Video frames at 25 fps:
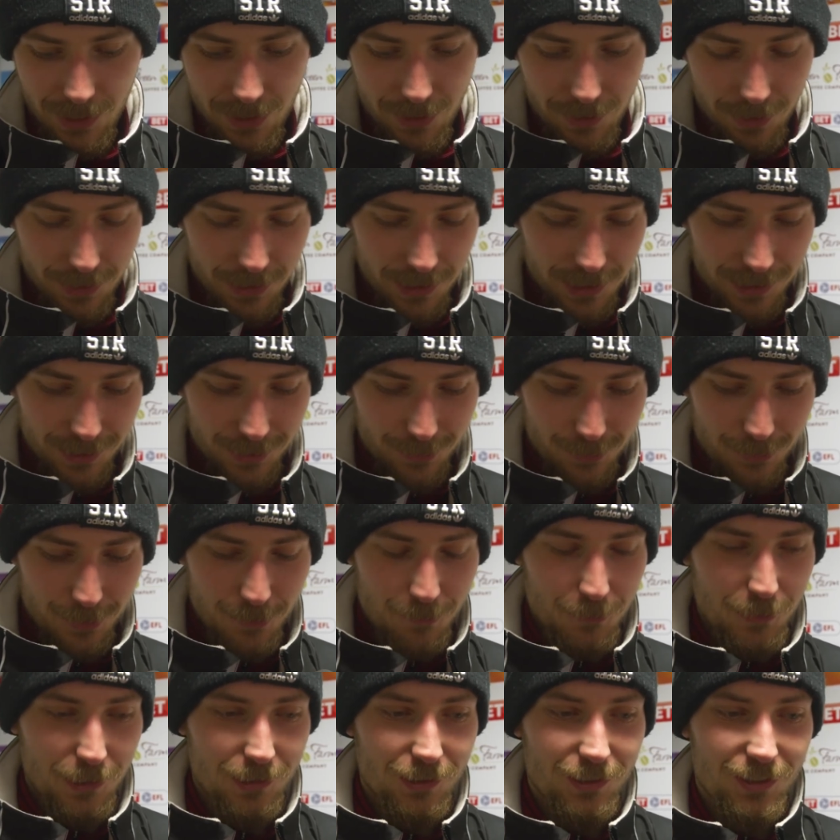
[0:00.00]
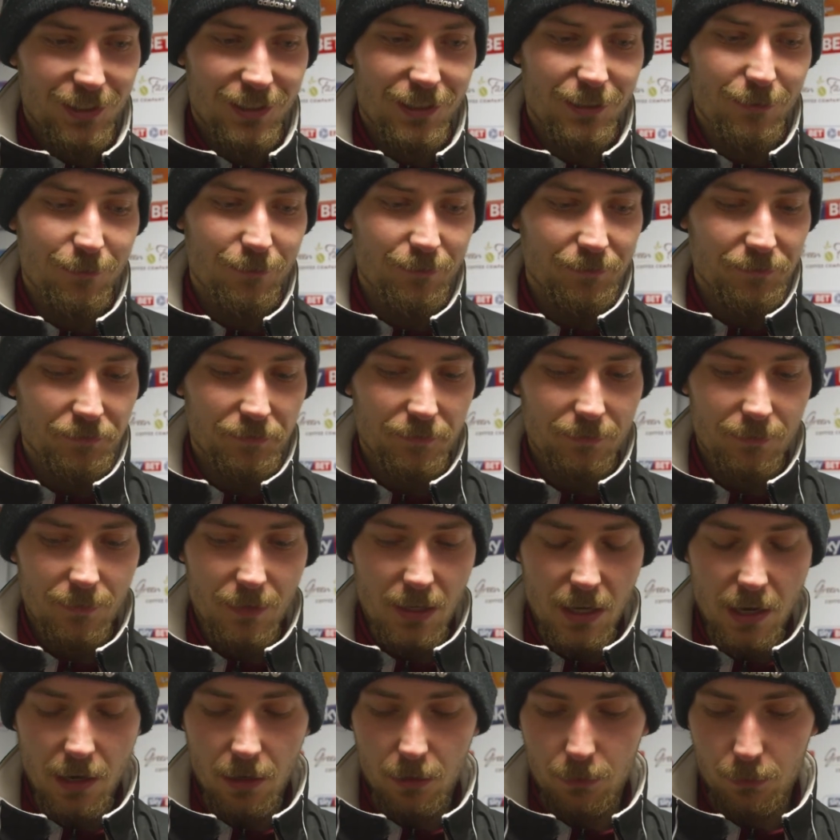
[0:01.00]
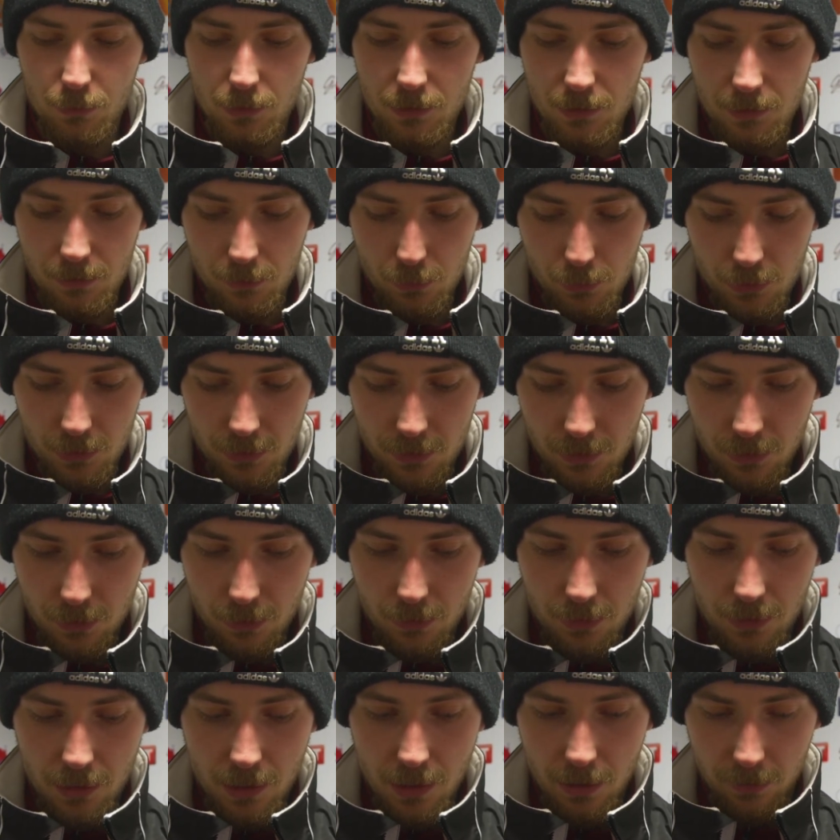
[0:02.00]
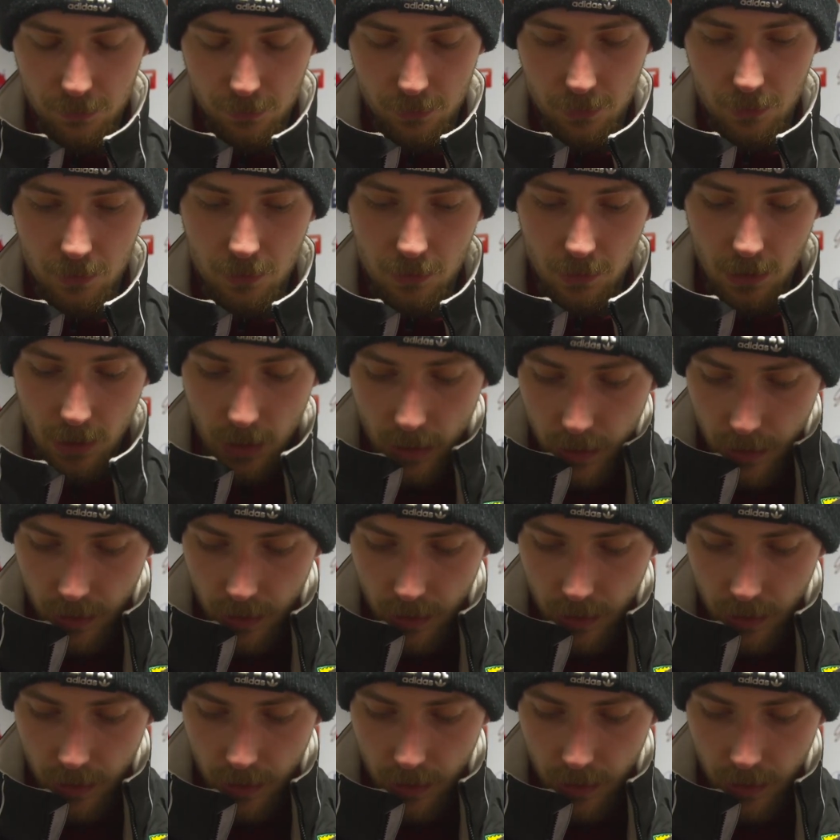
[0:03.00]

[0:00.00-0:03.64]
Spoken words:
Yeah, thank you very much. Yeah, it was a good day for